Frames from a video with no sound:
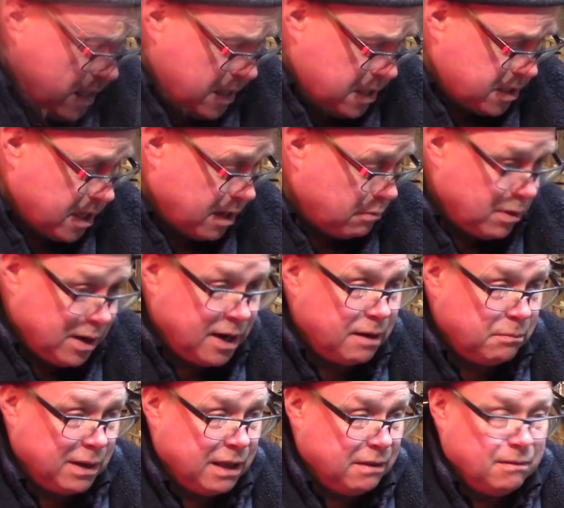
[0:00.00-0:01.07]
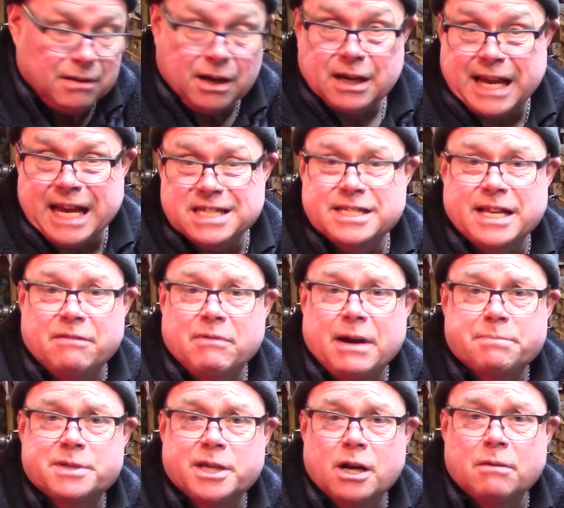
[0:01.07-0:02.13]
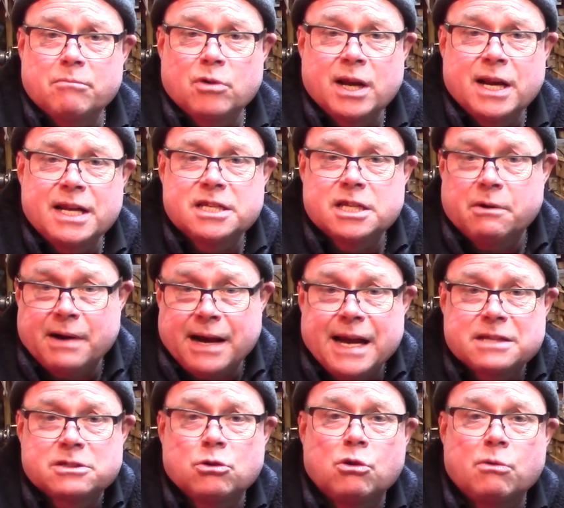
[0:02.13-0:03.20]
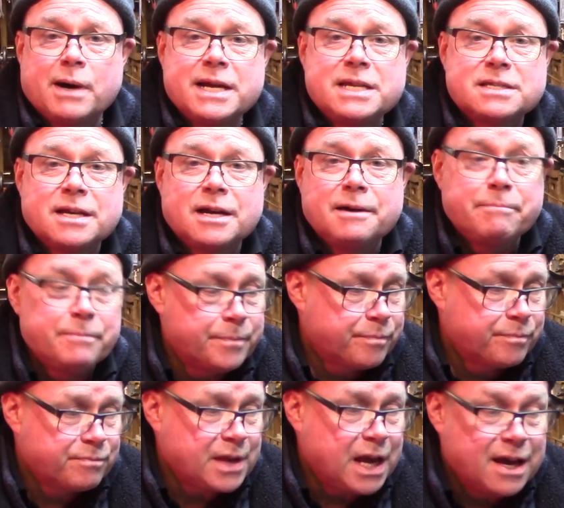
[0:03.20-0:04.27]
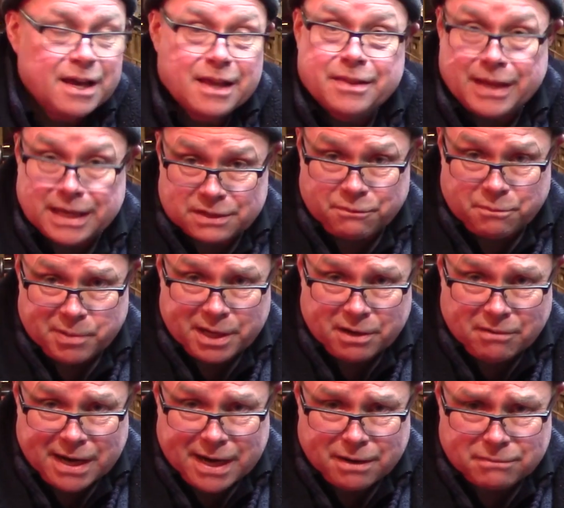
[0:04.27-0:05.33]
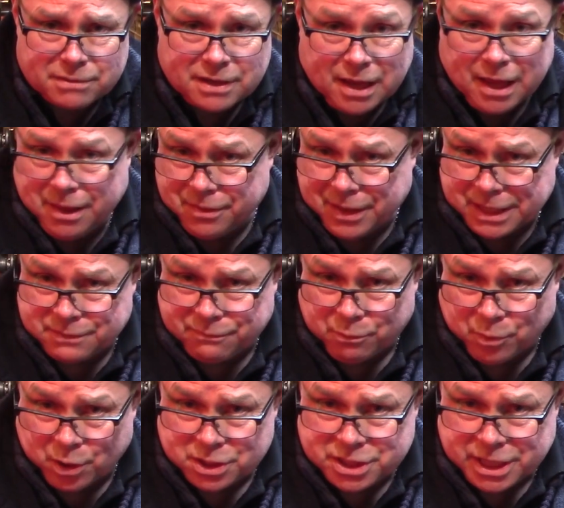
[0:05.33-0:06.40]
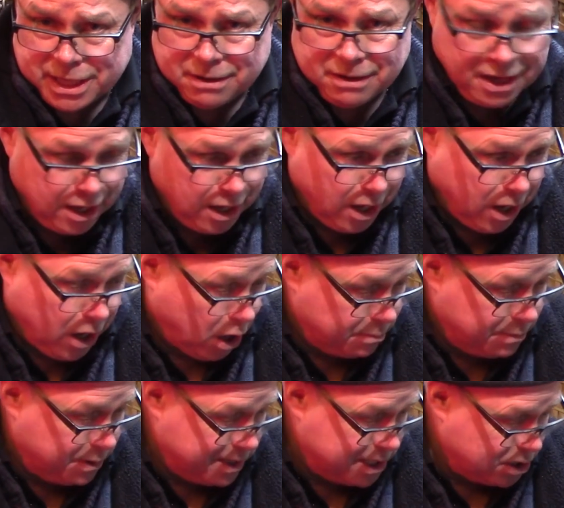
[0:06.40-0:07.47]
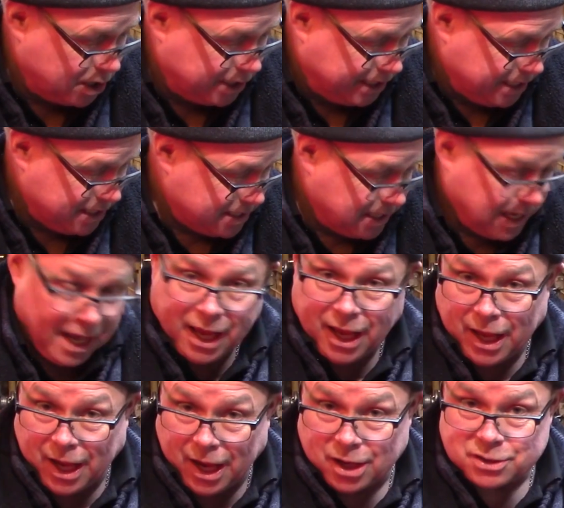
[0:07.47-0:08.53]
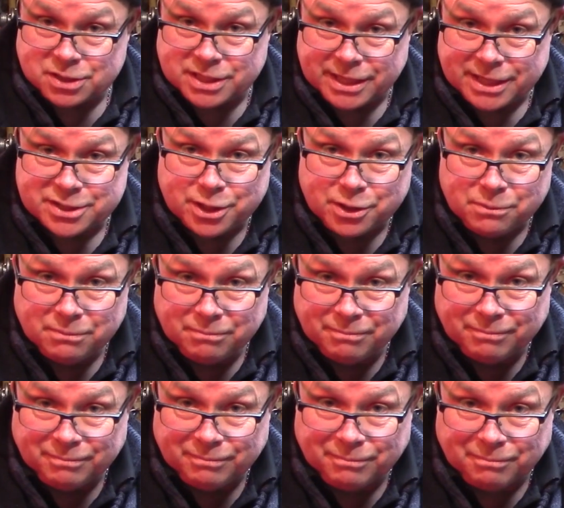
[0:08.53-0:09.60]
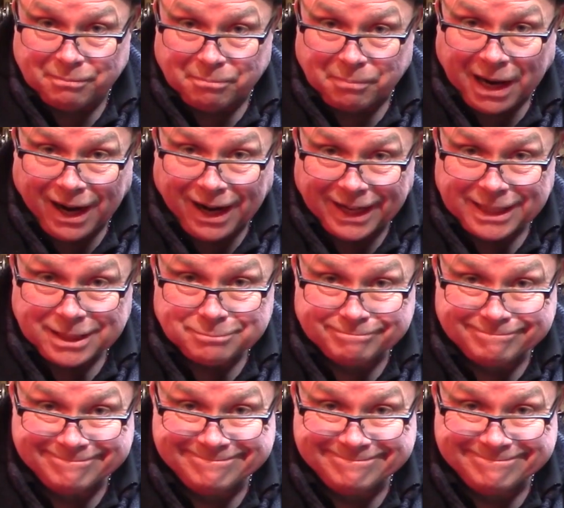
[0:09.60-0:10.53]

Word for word: So, uh, well, I guess that wraps it up really. So, as always, um, thanks for being around. Thanks for watching. Hope you enjoyed this. I'll see you soon. Bye.